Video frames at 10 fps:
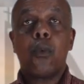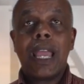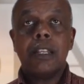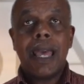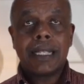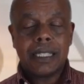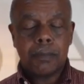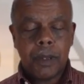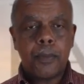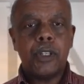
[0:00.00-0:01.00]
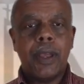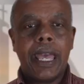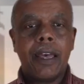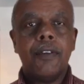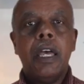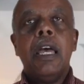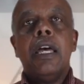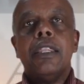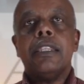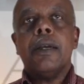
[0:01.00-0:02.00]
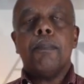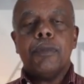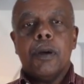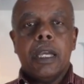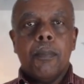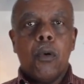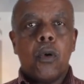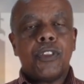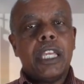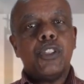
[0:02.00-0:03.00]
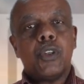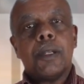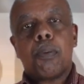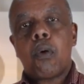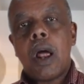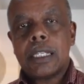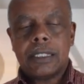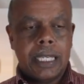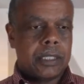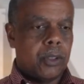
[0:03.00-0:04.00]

random access memory you have, the, the more things you can process.